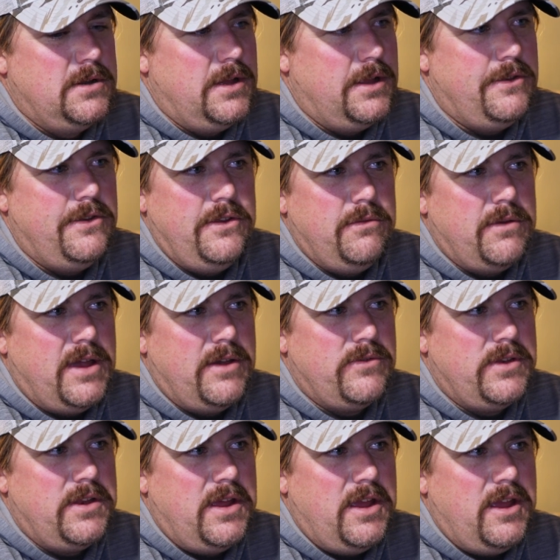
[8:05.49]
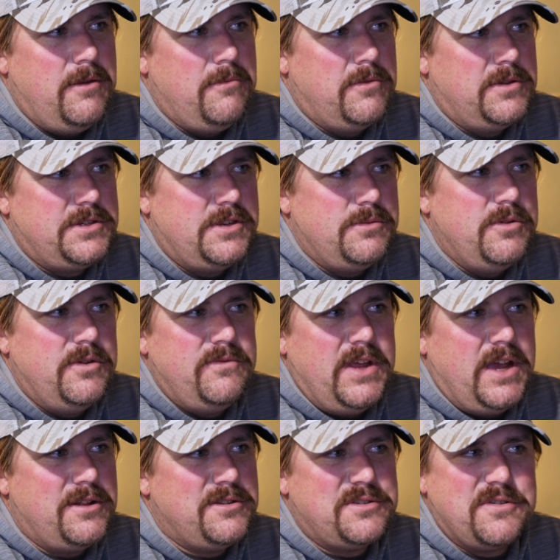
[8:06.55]
And do you have a name once you move
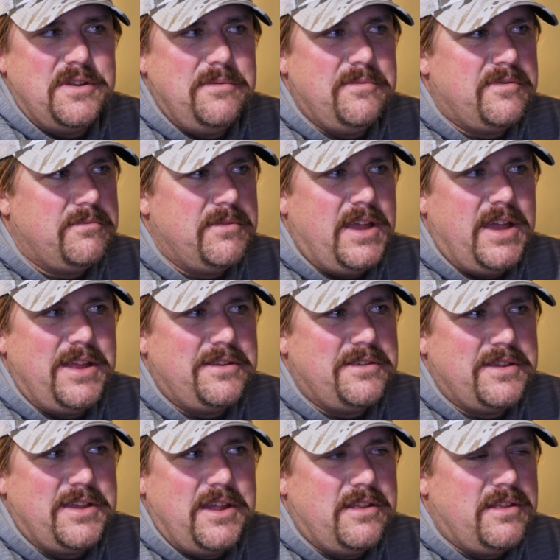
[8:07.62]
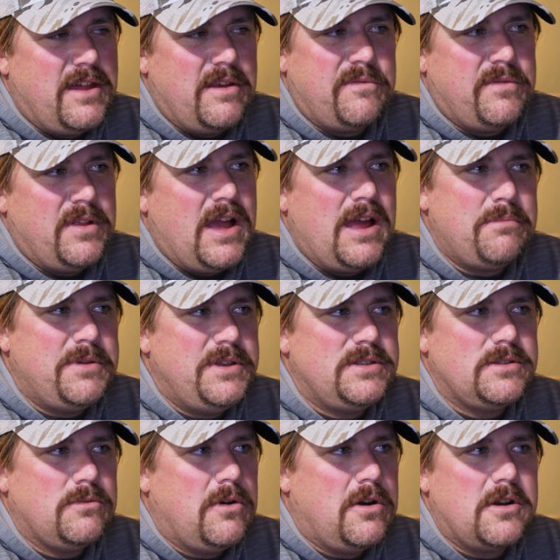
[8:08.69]
downstream from that to kind of that flat piece
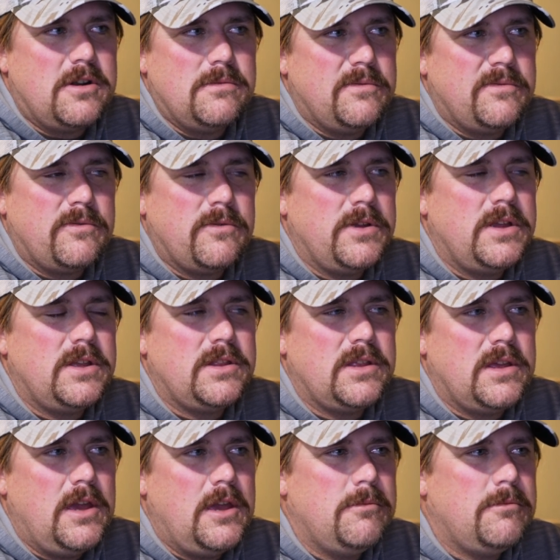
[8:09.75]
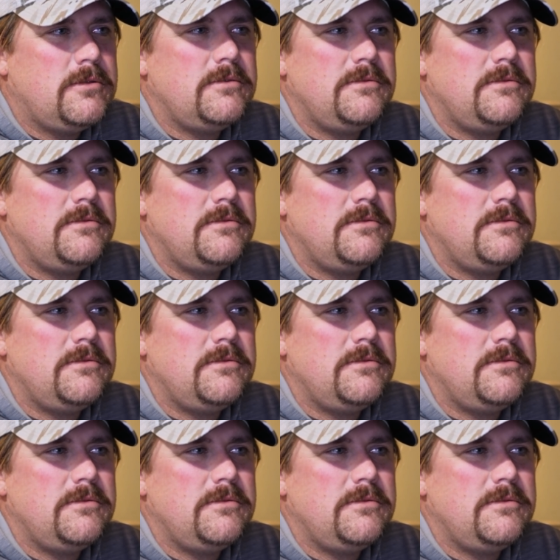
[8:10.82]
of water before you hit the cable?